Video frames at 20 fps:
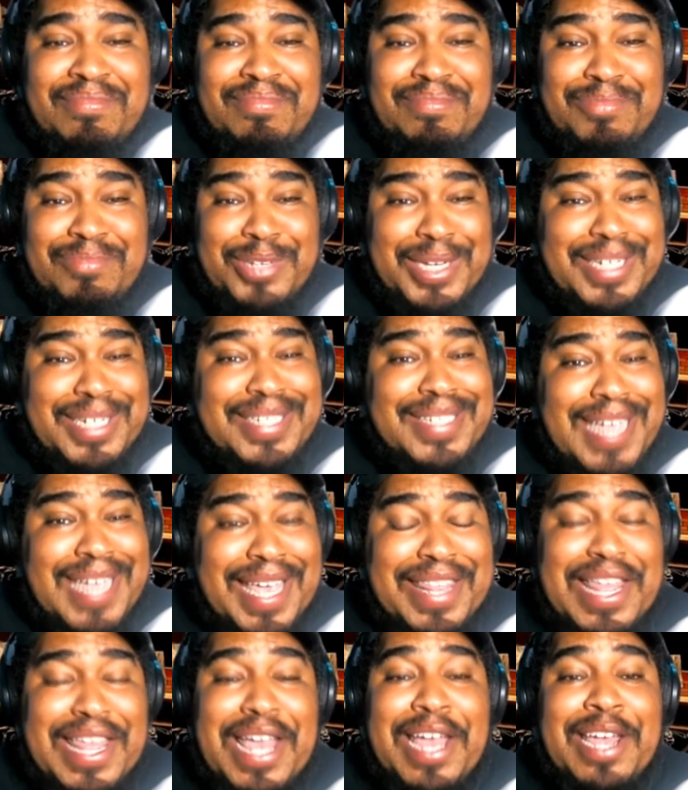You can say
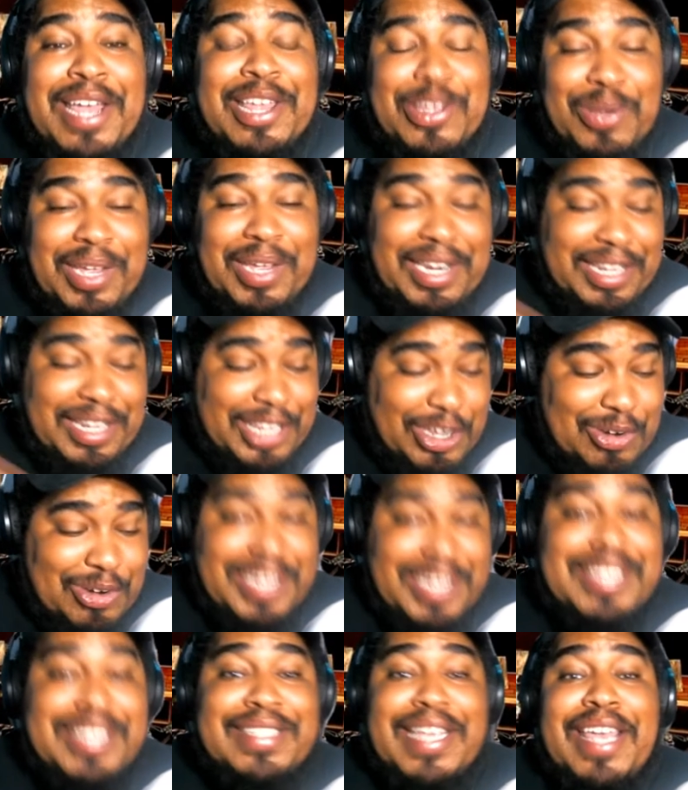that. You can
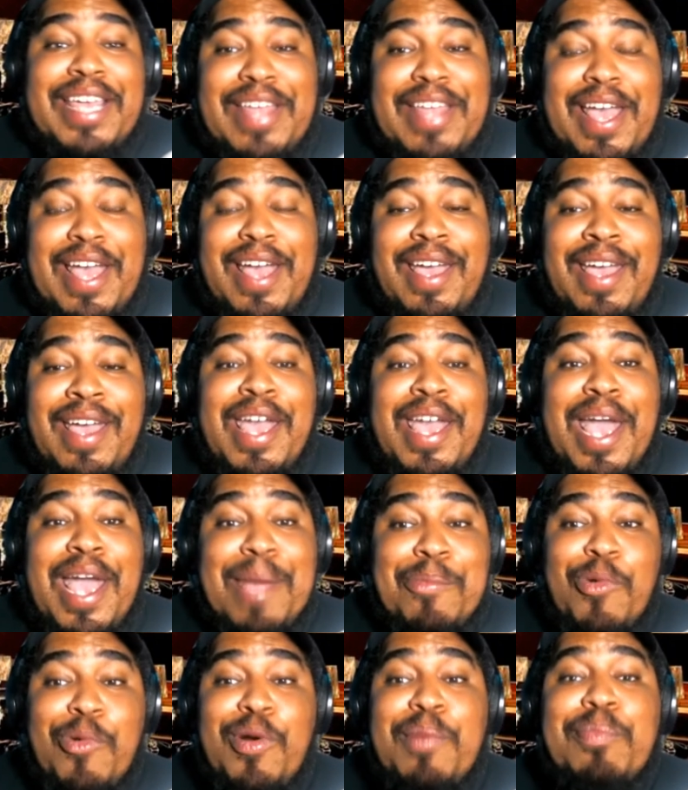literally say that. And
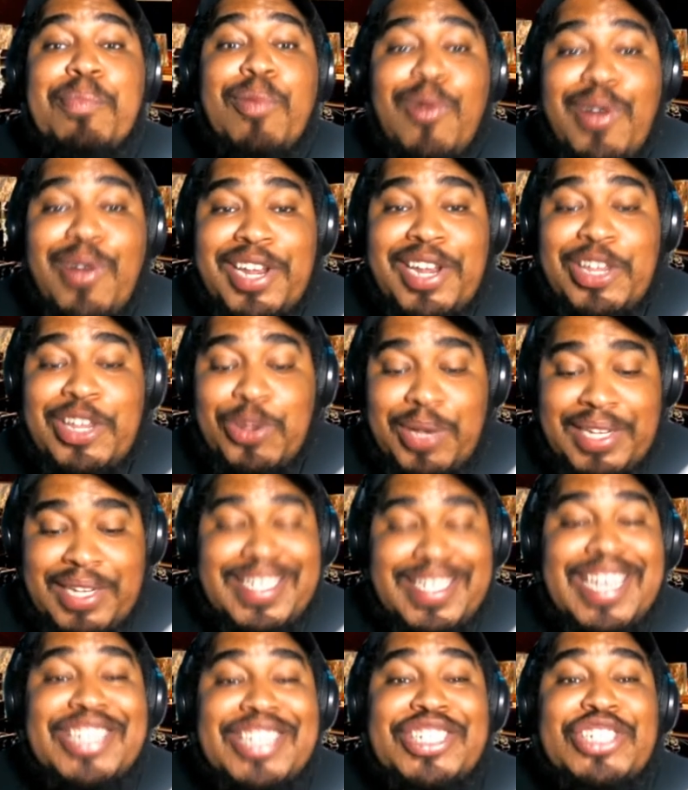more importantly, you can
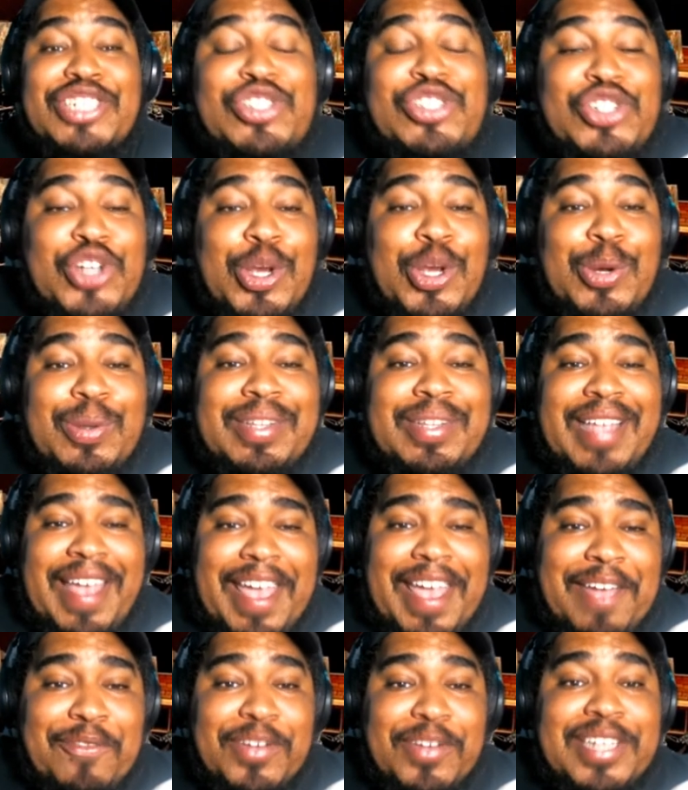say she's choked
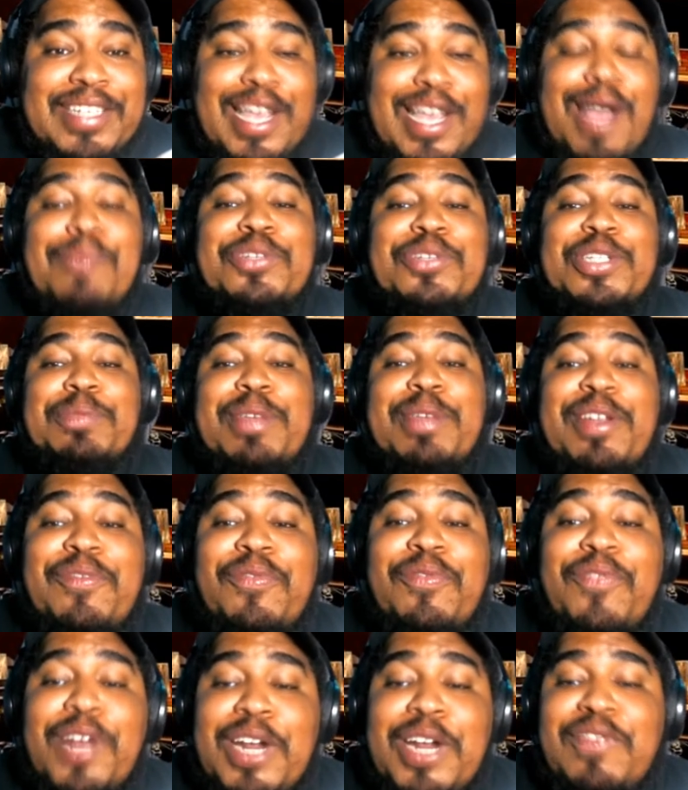every time she's been in
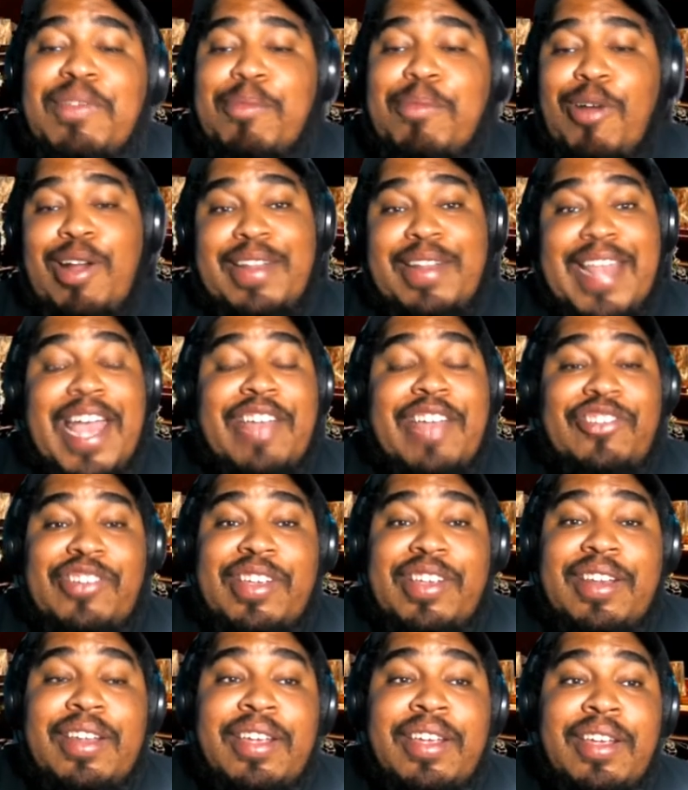front of a
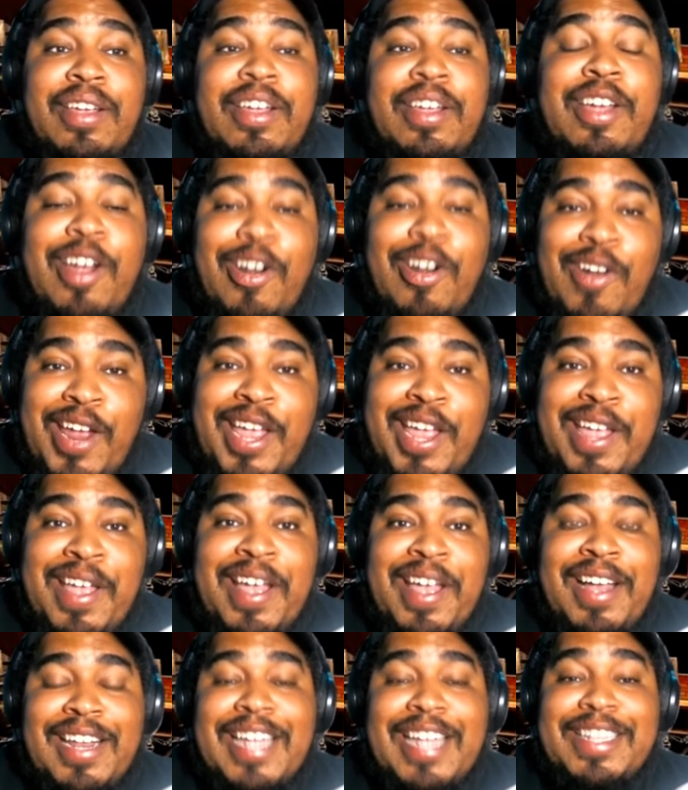Bardashian. All right?
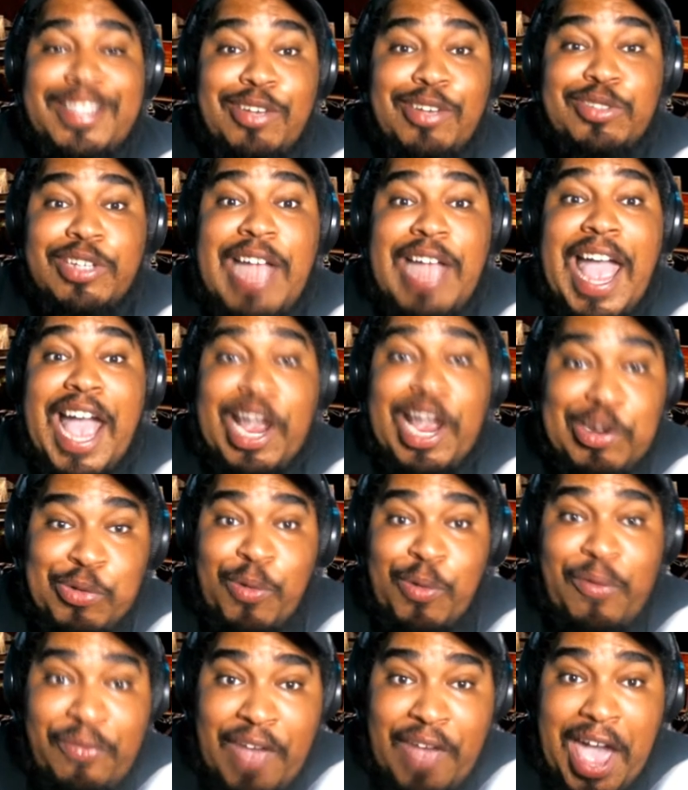Like, those are
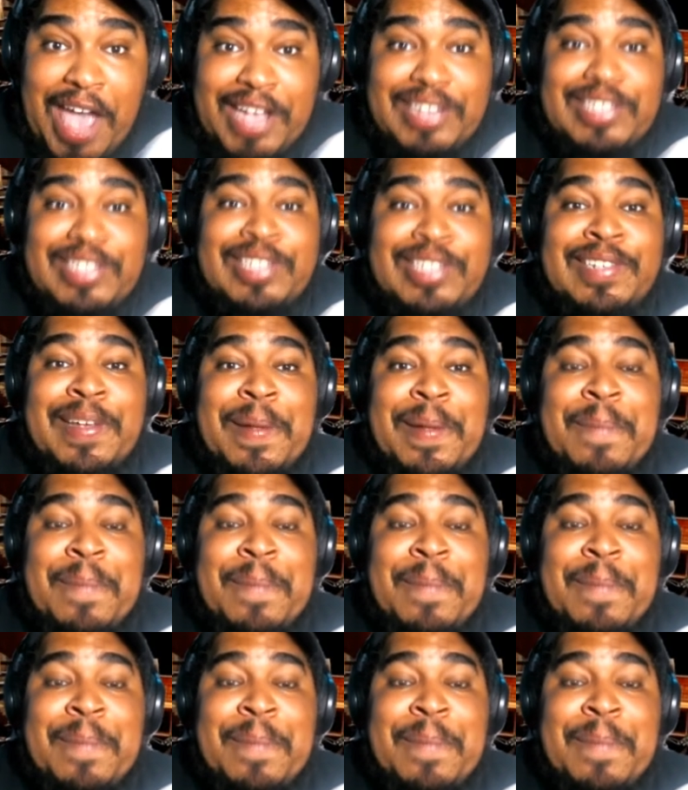actual facts.